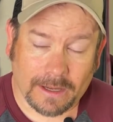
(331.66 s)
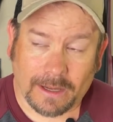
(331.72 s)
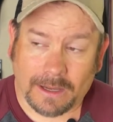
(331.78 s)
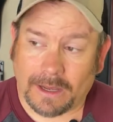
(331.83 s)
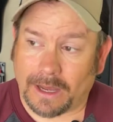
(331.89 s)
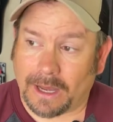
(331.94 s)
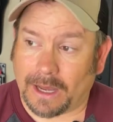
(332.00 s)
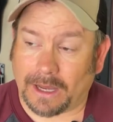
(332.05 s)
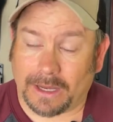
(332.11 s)

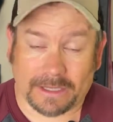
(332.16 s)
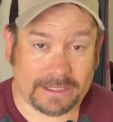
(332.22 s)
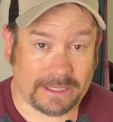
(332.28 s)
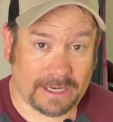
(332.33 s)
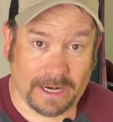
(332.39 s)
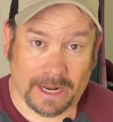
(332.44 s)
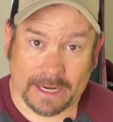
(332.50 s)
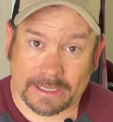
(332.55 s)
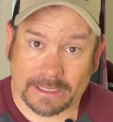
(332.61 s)
It's
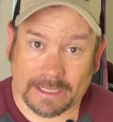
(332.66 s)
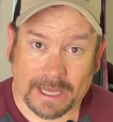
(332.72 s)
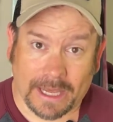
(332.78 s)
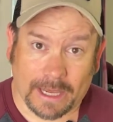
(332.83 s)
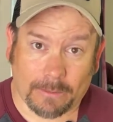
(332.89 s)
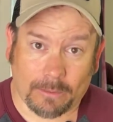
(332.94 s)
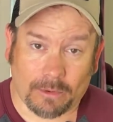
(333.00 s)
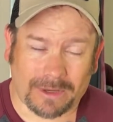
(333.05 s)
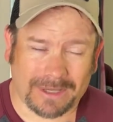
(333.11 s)
a nice
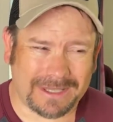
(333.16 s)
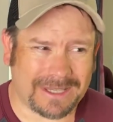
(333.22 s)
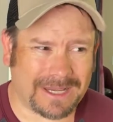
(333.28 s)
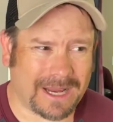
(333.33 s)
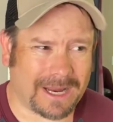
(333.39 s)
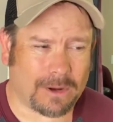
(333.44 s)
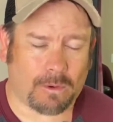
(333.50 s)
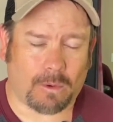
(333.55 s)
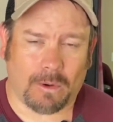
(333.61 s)
cable. It's
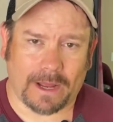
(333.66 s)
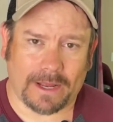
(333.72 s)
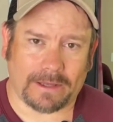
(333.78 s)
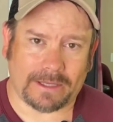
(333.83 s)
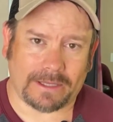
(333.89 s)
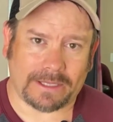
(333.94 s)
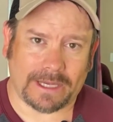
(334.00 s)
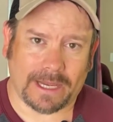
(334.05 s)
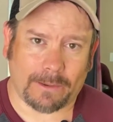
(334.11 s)
not quite
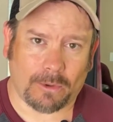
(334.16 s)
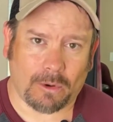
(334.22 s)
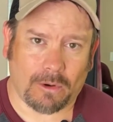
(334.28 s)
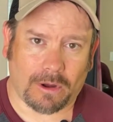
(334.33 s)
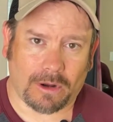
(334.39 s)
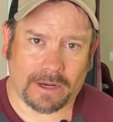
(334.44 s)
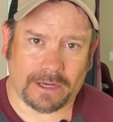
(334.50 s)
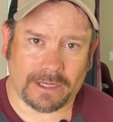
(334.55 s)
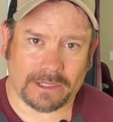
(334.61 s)
the same
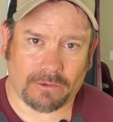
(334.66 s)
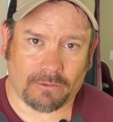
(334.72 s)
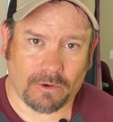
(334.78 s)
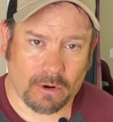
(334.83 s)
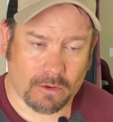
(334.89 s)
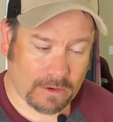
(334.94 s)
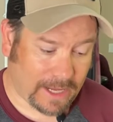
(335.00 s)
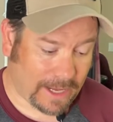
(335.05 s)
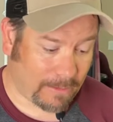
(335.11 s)
quality as the
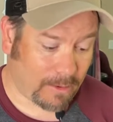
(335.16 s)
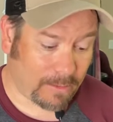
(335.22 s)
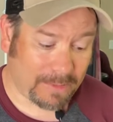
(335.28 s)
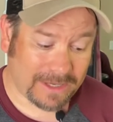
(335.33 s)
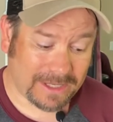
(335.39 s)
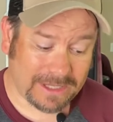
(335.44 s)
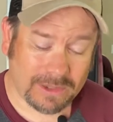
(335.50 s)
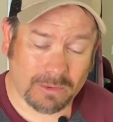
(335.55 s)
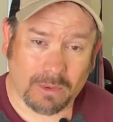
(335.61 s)
Rogue cable,
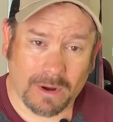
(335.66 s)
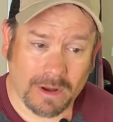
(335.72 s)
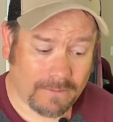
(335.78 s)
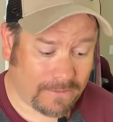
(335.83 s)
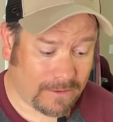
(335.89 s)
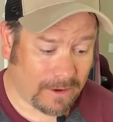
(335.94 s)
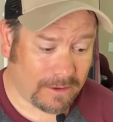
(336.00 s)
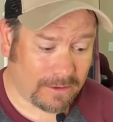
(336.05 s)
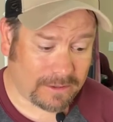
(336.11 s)
but it's
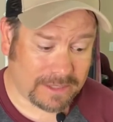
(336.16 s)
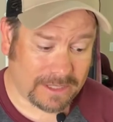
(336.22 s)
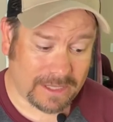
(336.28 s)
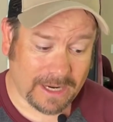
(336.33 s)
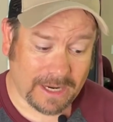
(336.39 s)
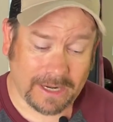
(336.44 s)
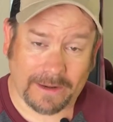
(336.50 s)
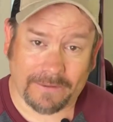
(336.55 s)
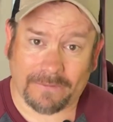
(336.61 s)

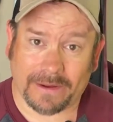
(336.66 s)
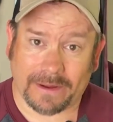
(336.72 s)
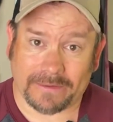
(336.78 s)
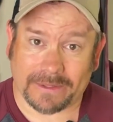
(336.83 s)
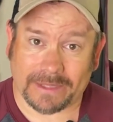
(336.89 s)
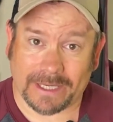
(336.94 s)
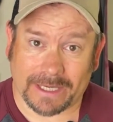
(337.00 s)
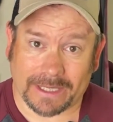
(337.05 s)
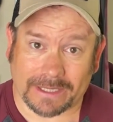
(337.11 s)

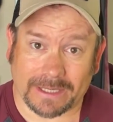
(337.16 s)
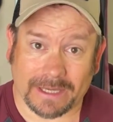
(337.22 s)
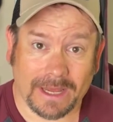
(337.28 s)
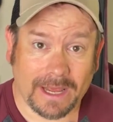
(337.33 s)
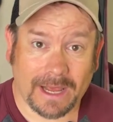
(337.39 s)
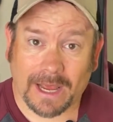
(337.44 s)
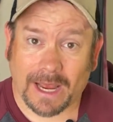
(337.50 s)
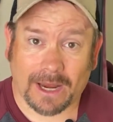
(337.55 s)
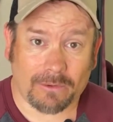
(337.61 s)
$12.95.
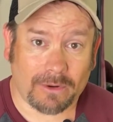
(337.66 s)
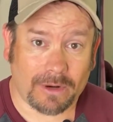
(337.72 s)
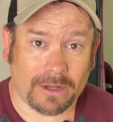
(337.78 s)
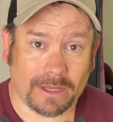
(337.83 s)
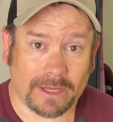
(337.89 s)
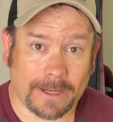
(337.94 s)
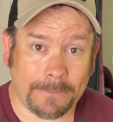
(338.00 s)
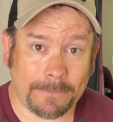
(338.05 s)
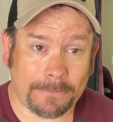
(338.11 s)
And
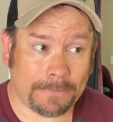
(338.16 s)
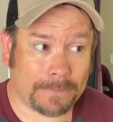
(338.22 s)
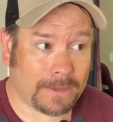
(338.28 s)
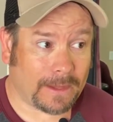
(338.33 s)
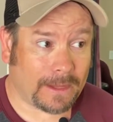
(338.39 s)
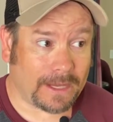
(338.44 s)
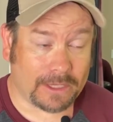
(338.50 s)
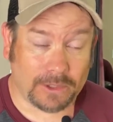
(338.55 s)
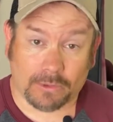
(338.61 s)
really,
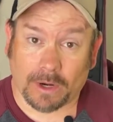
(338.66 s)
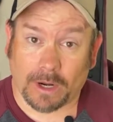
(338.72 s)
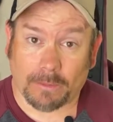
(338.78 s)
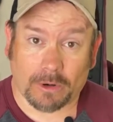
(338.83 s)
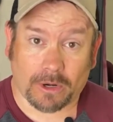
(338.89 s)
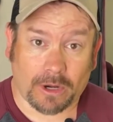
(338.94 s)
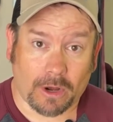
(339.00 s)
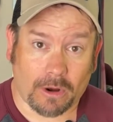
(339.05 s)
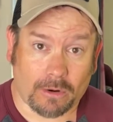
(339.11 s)
it's
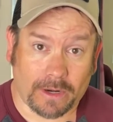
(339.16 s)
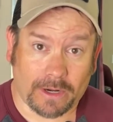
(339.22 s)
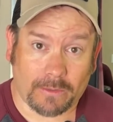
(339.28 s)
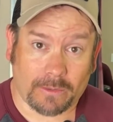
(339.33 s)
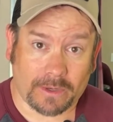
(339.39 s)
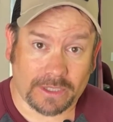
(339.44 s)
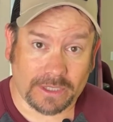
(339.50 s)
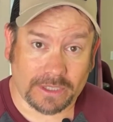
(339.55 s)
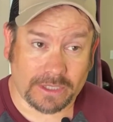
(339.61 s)
rubber coated,
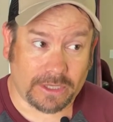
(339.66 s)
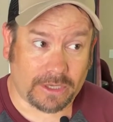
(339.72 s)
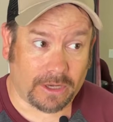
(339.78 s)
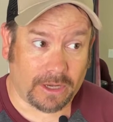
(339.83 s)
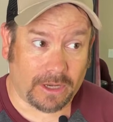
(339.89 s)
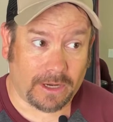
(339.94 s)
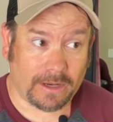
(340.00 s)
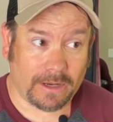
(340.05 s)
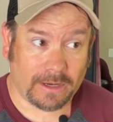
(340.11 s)
which is
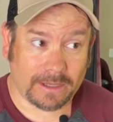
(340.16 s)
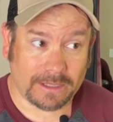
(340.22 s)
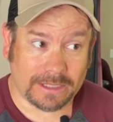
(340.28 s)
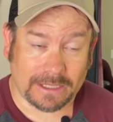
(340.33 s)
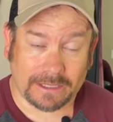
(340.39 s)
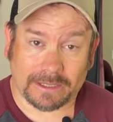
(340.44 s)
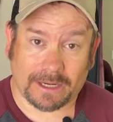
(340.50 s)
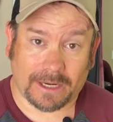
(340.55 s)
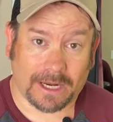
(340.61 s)
good because
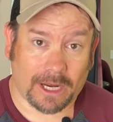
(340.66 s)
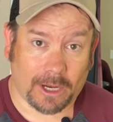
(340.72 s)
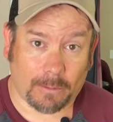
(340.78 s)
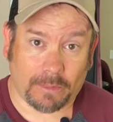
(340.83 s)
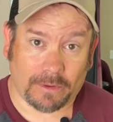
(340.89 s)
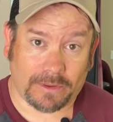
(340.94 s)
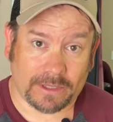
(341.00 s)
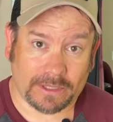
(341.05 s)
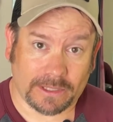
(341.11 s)
that's going to help
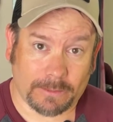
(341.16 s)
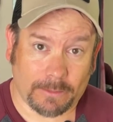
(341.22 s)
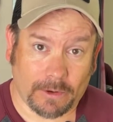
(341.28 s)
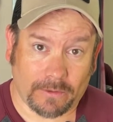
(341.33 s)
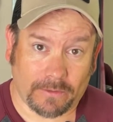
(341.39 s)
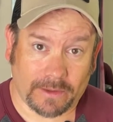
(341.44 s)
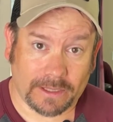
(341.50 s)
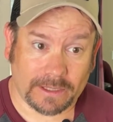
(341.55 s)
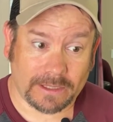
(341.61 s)
with the
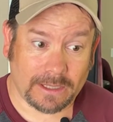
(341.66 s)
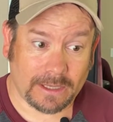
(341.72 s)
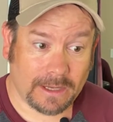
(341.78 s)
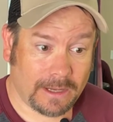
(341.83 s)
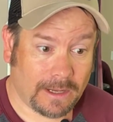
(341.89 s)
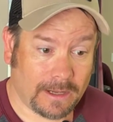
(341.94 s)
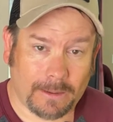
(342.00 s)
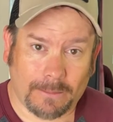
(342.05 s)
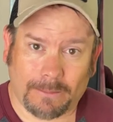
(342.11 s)
smoothness.
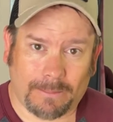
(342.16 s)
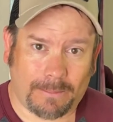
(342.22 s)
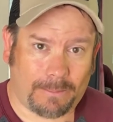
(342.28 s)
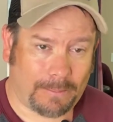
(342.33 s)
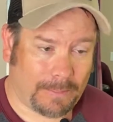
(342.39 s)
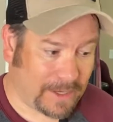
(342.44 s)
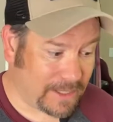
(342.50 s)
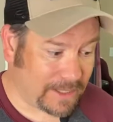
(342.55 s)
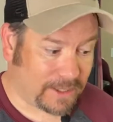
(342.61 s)

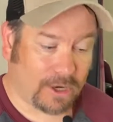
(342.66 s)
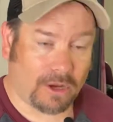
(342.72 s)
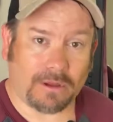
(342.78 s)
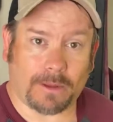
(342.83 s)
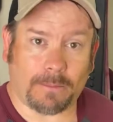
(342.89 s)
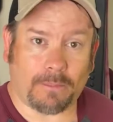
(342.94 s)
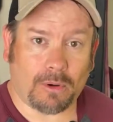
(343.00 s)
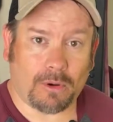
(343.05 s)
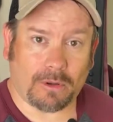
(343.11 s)
But it's all
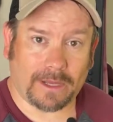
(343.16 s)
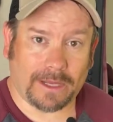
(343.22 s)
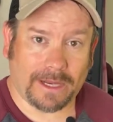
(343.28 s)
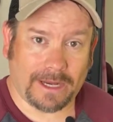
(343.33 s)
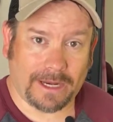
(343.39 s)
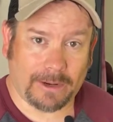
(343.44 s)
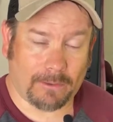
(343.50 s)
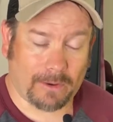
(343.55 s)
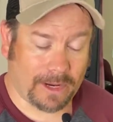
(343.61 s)
the pulley
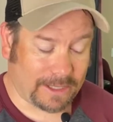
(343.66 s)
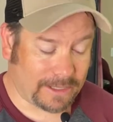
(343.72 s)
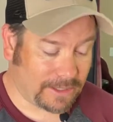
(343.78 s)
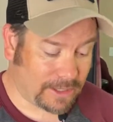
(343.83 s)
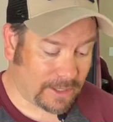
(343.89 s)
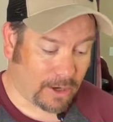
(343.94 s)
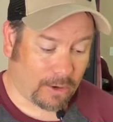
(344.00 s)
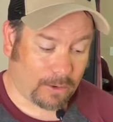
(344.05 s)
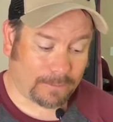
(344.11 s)
anyway.
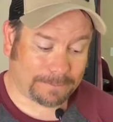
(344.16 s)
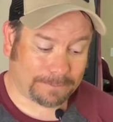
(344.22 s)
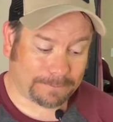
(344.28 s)
So